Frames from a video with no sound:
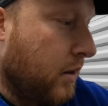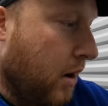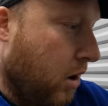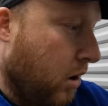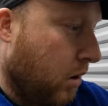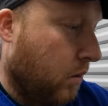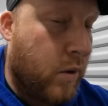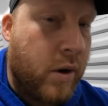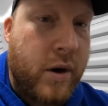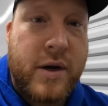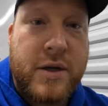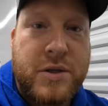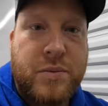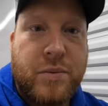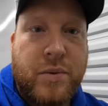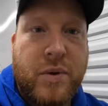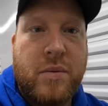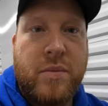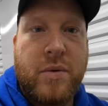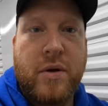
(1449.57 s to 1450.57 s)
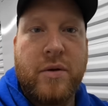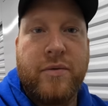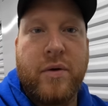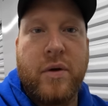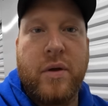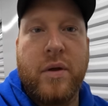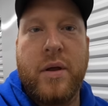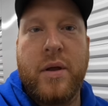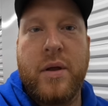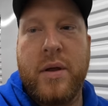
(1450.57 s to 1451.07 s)
The artwork it's is a, really
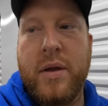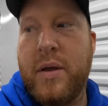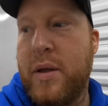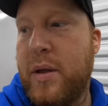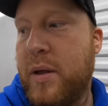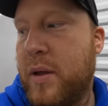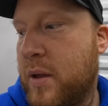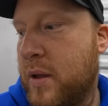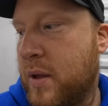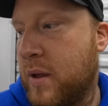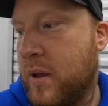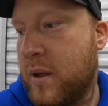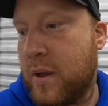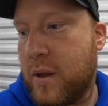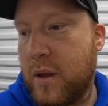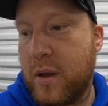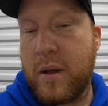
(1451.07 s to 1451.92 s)
beautiful. good people watcher.